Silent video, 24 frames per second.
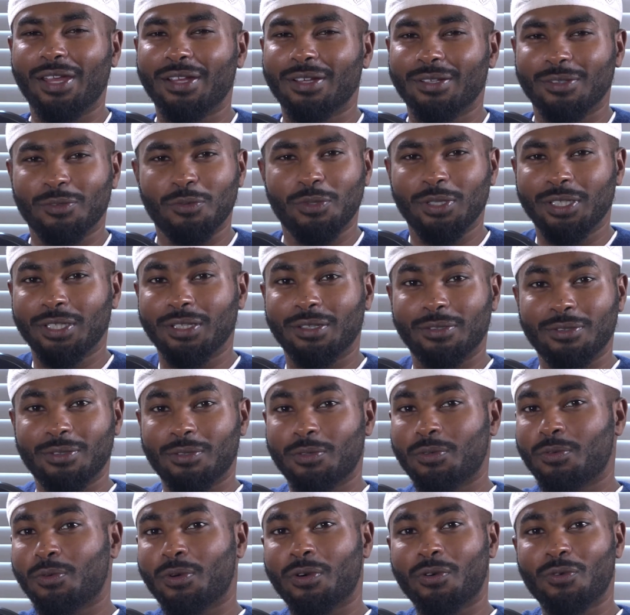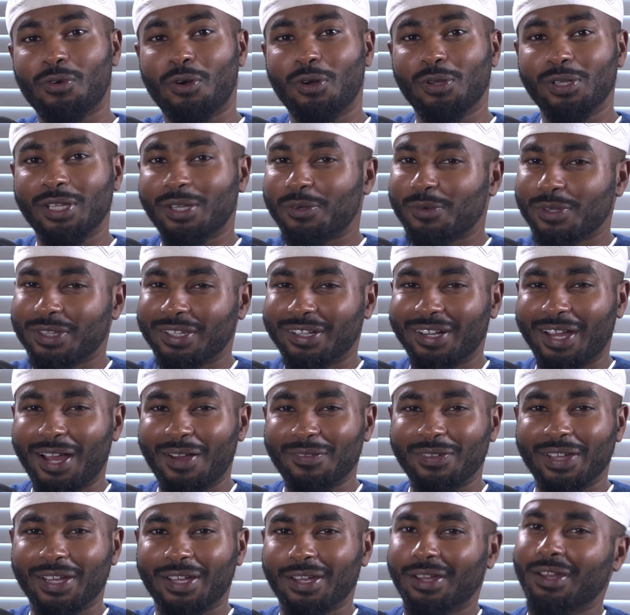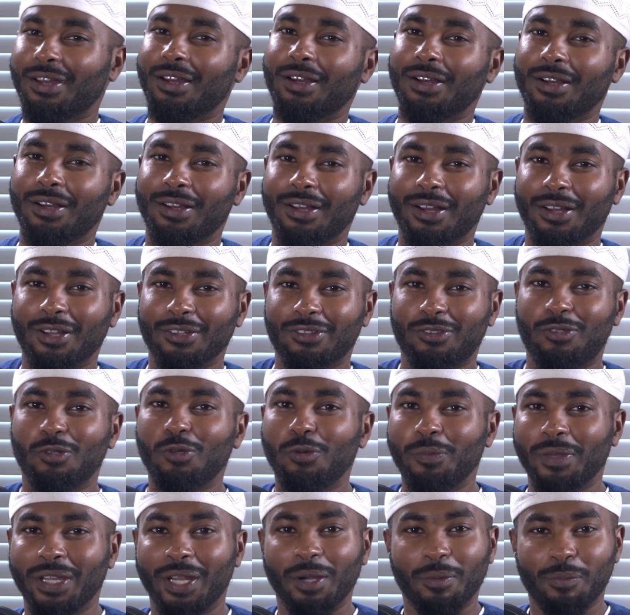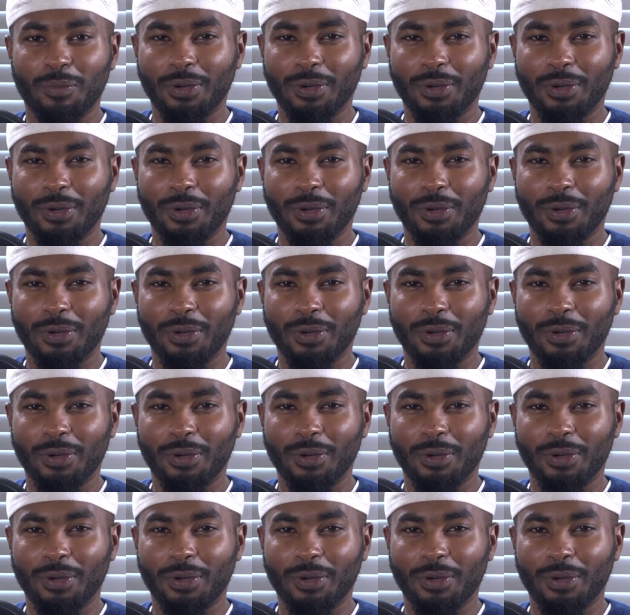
like, we, we're rolling. We didn't have like a two minute